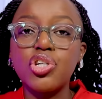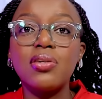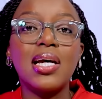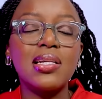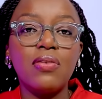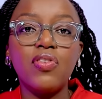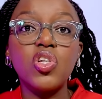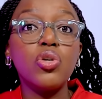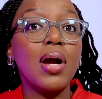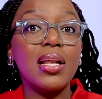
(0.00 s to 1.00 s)
short
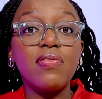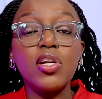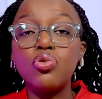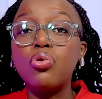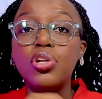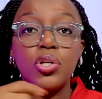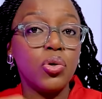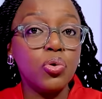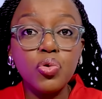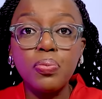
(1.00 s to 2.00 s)
activity you can even do on
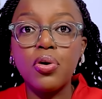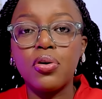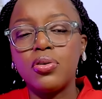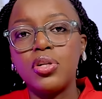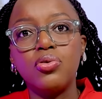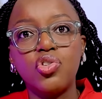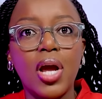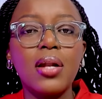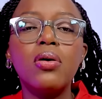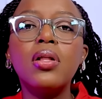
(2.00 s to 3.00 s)
your notebook or on your
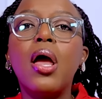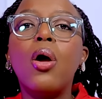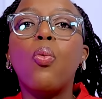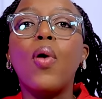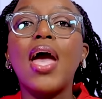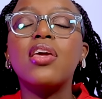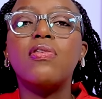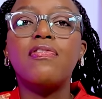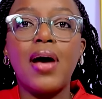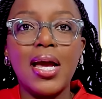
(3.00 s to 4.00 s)
journal where
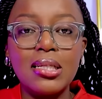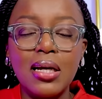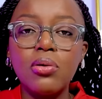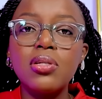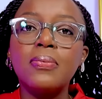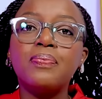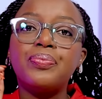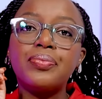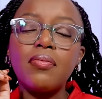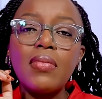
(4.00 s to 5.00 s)
you find out
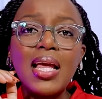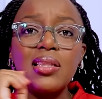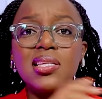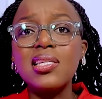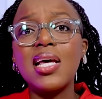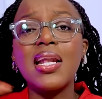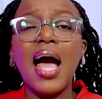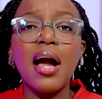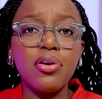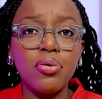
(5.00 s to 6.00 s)
this is
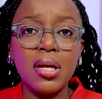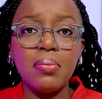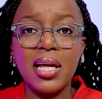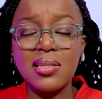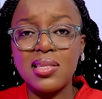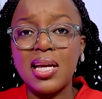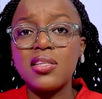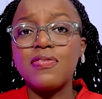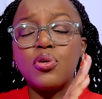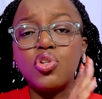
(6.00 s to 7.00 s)
an acronym that
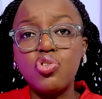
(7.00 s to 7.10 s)
stands for